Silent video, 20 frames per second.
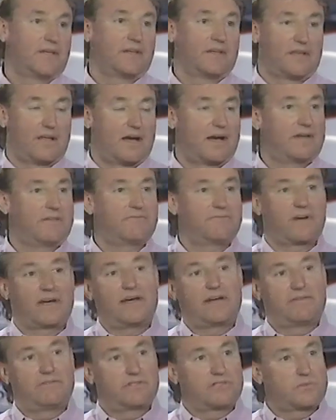
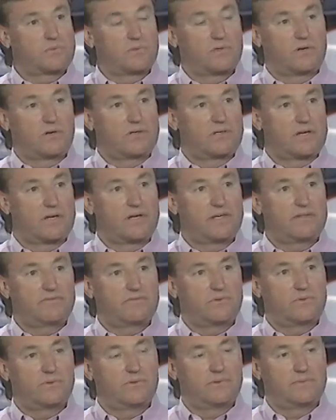95 as we are in
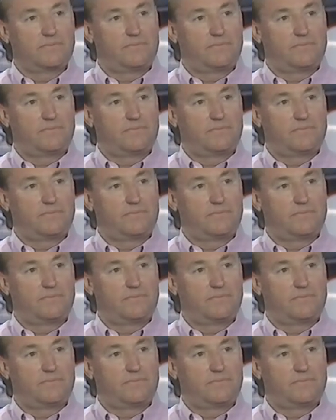94.